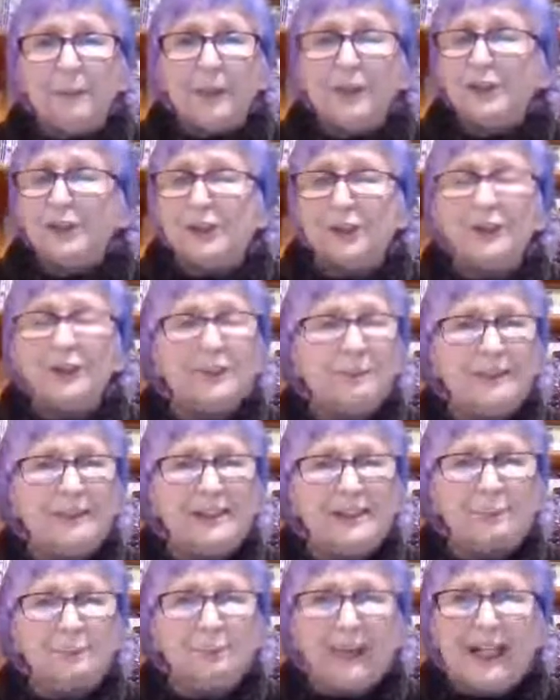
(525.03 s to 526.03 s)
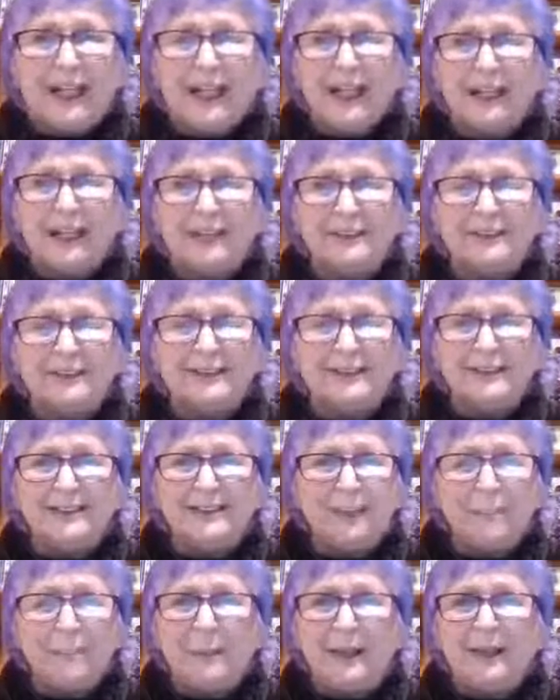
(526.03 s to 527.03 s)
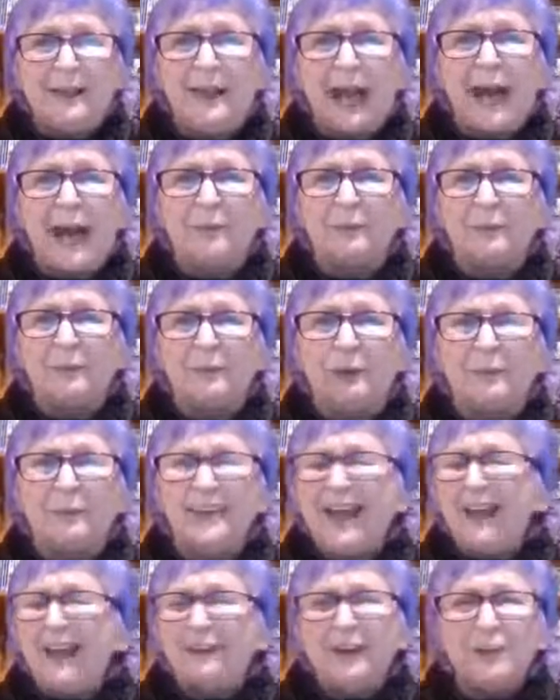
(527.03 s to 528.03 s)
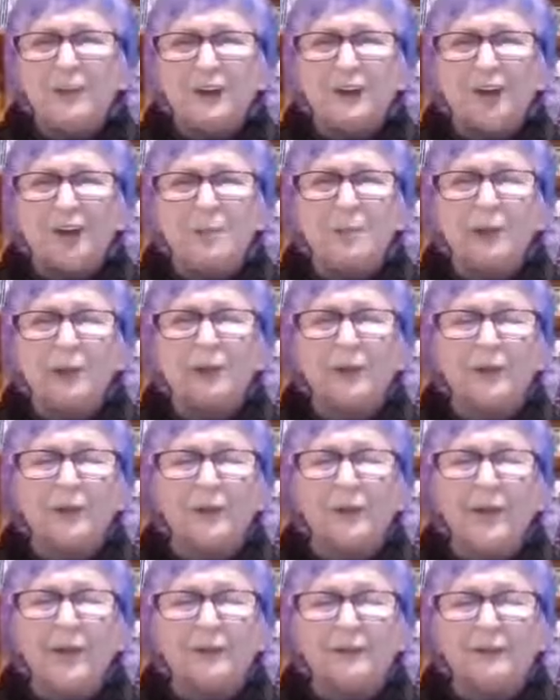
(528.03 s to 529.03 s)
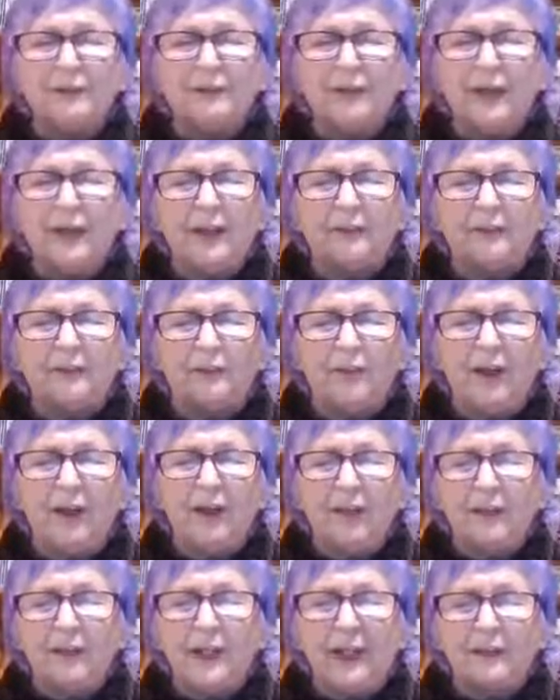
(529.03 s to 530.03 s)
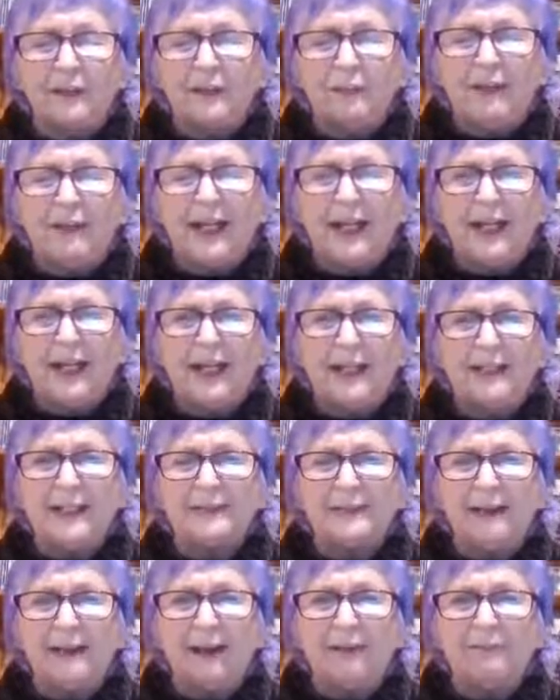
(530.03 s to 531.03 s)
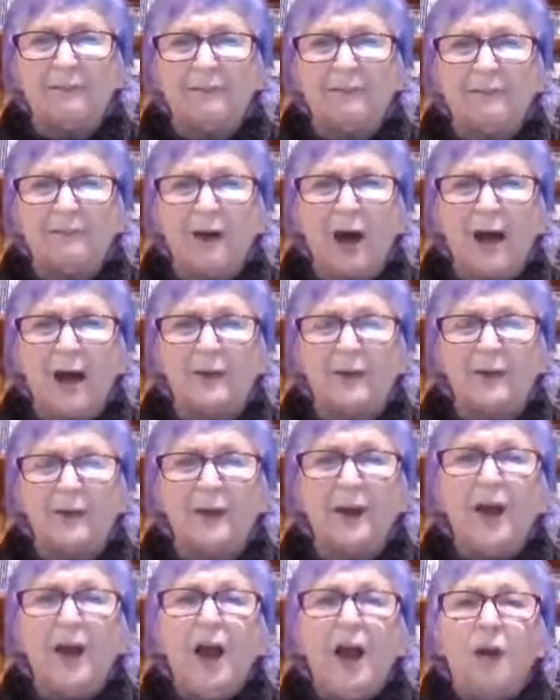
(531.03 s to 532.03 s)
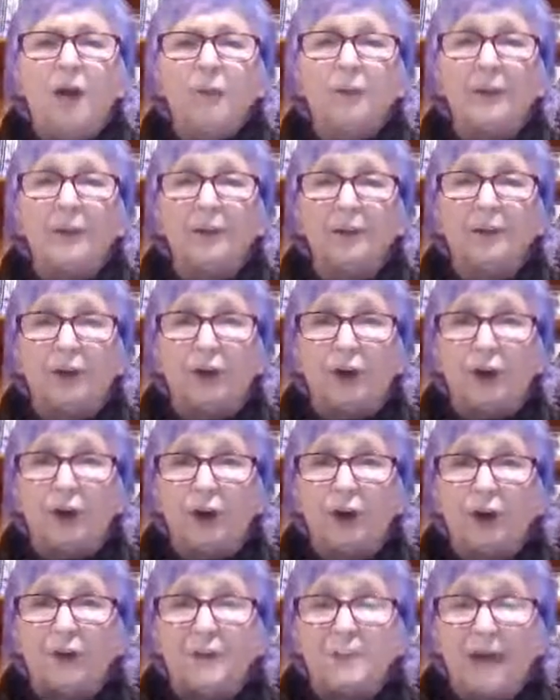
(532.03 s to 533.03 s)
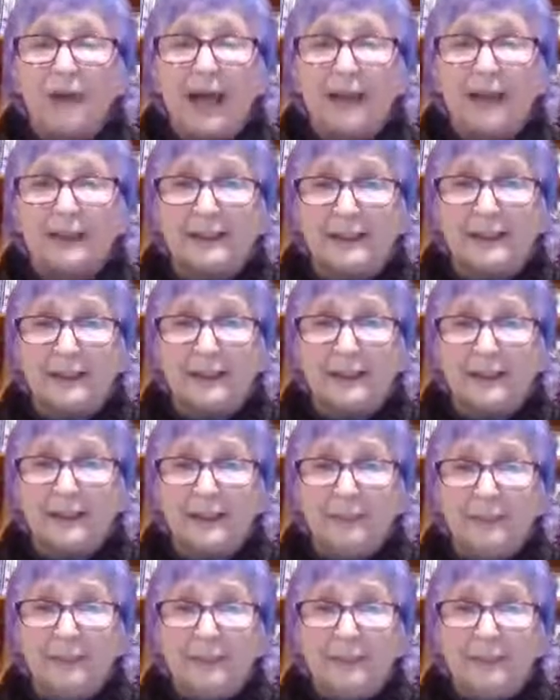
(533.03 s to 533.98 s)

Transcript: You shouldn't be speeding, zipping down the roads. There's a commercial that really gets me, and it's a father with a little girl in the back seat.